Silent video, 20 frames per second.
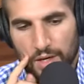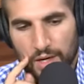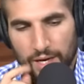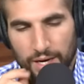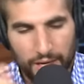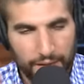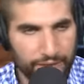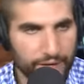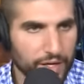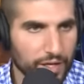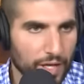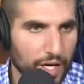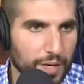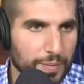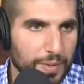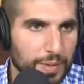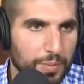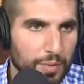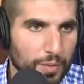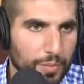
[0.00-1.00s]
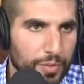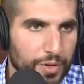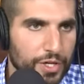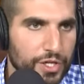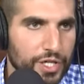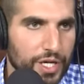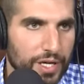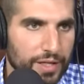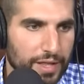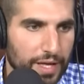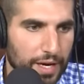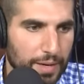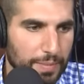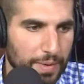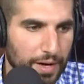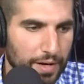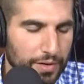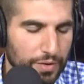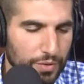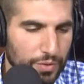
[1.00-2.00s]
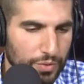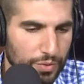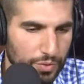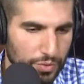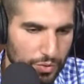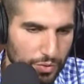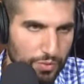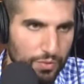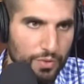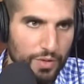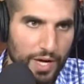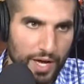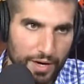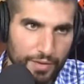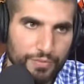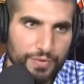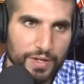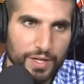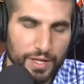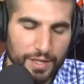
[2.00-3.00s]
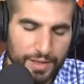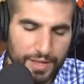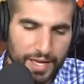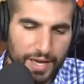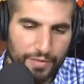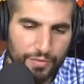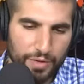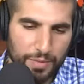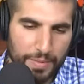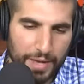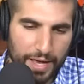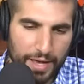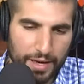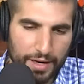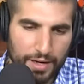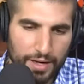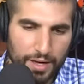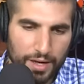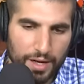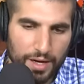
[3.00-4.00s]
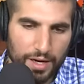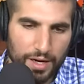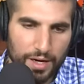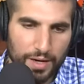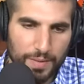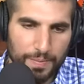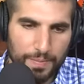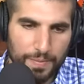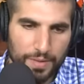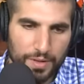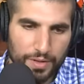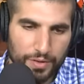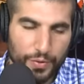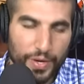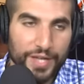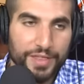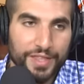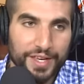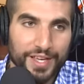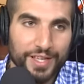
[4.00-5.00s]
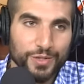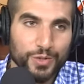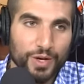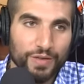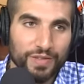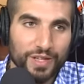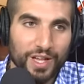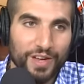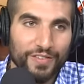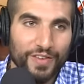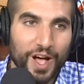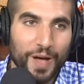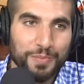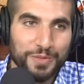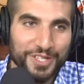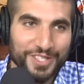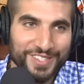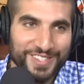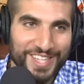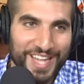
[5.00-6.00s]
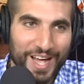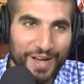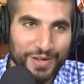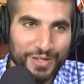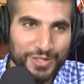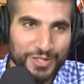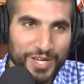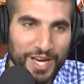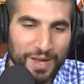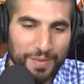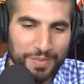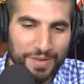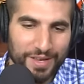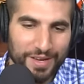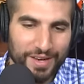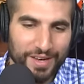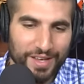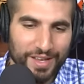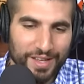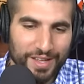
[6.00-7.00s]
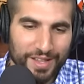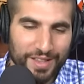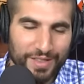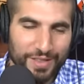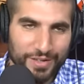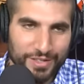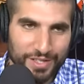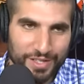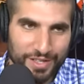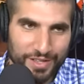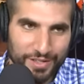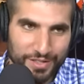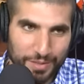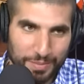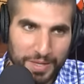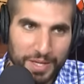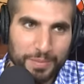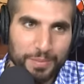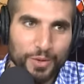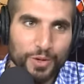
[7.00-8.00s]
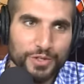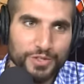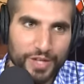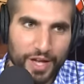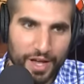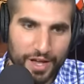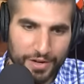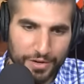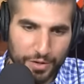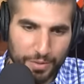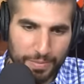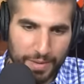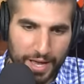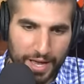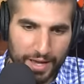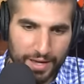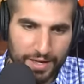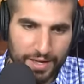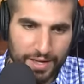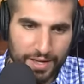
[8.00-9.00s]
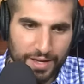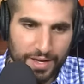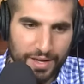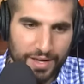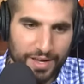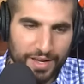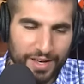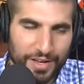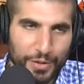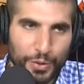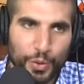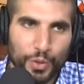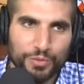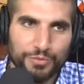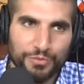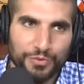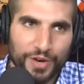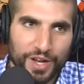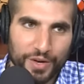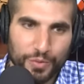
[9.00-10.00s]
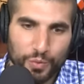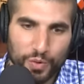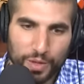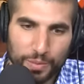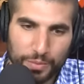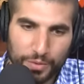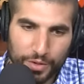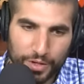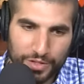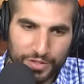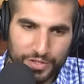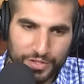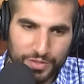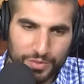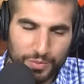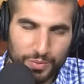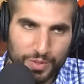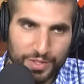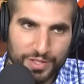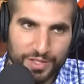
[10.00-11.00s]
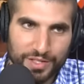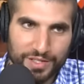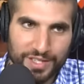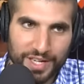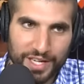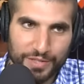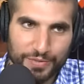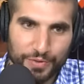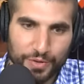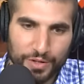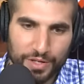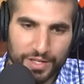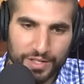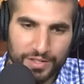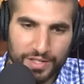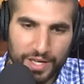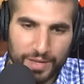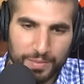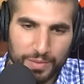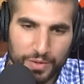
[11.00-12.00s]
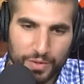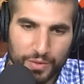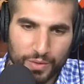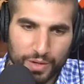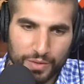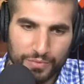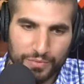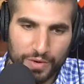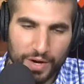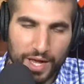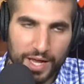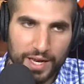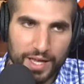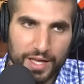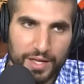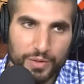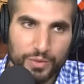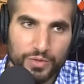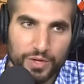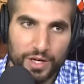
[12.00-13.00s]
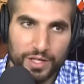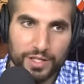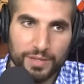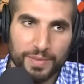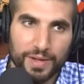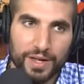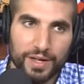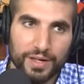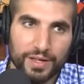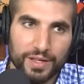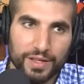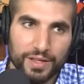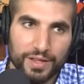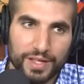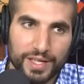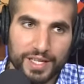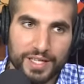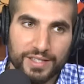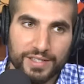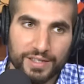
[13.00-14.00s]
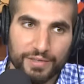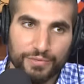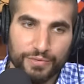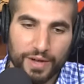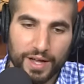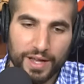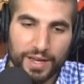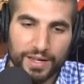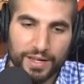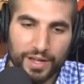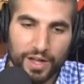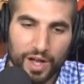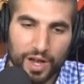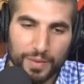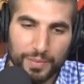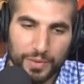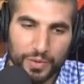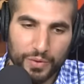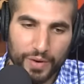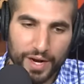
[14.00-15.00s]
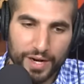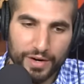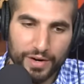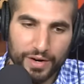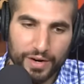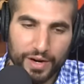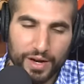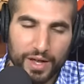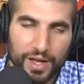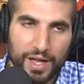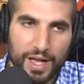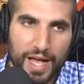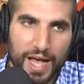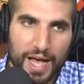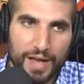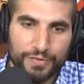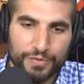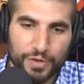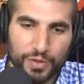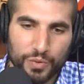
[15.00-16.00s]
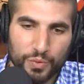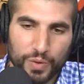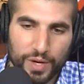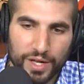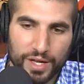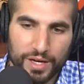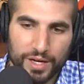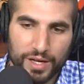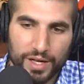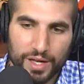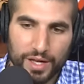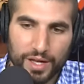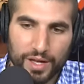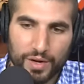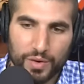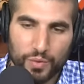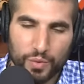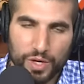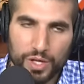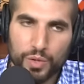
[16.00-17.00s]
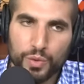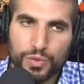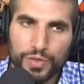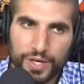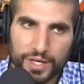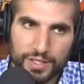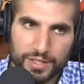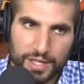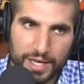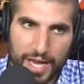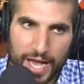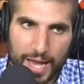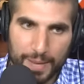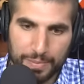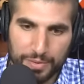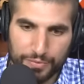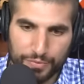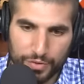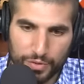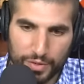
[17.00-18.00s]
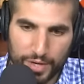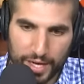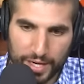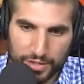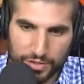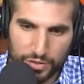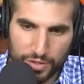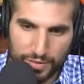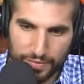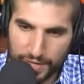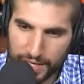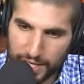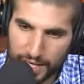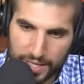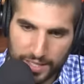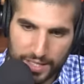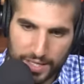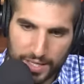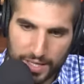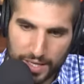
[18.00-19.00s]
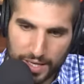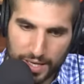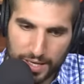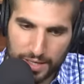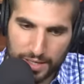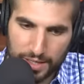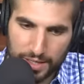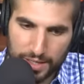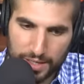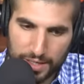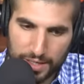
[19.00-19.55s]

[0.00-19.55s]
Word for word: And I think a lot of people appreciate that about you. You do kind of feel like the everyman. Um, the great thing is you have a lot of options now as champion. There's a, there's a big bullseye on your back. Uh, your old friend Will Brooks was successful in his debut on Friday. You talked about the easy fight in Conor McGregor after the win. What do you think is going to happen for you next? Do you have any idea yet?